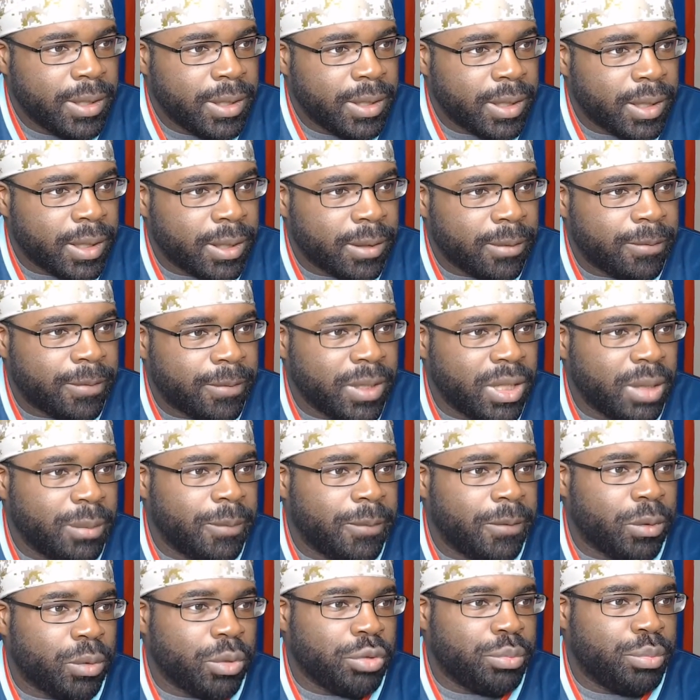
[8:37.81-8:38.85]
Philip
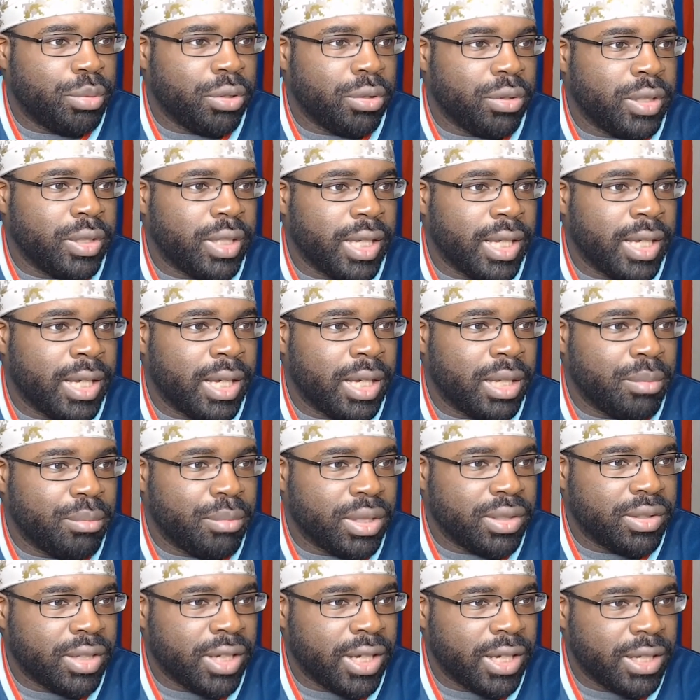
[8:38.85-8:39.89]
Forsberg and
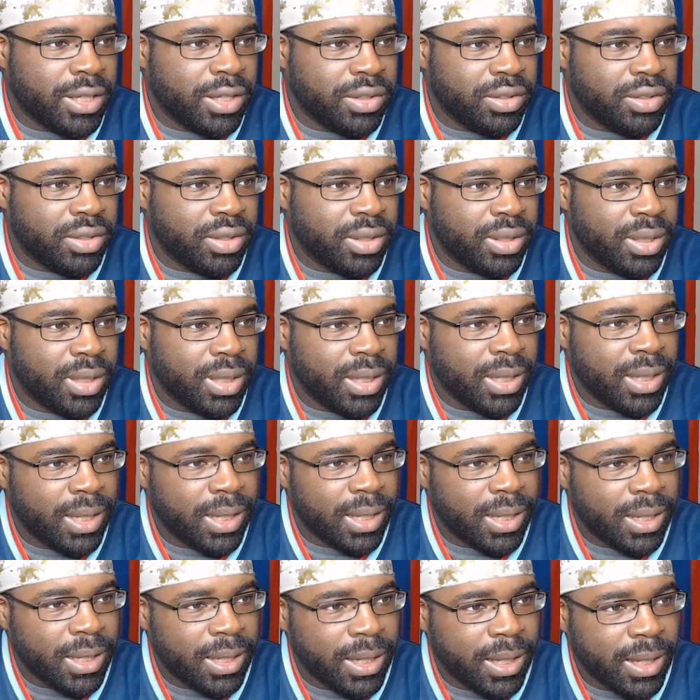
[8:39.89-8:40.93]
Matthias
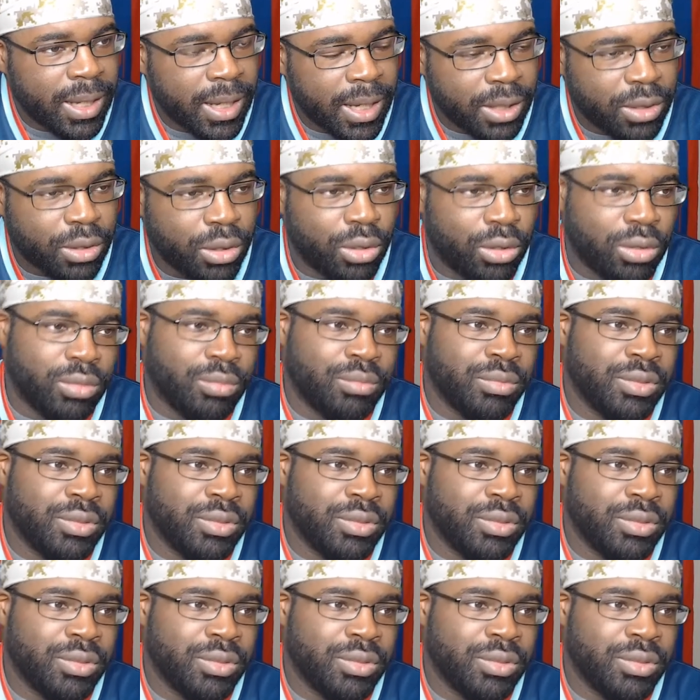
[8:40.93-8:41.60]
Ekholm,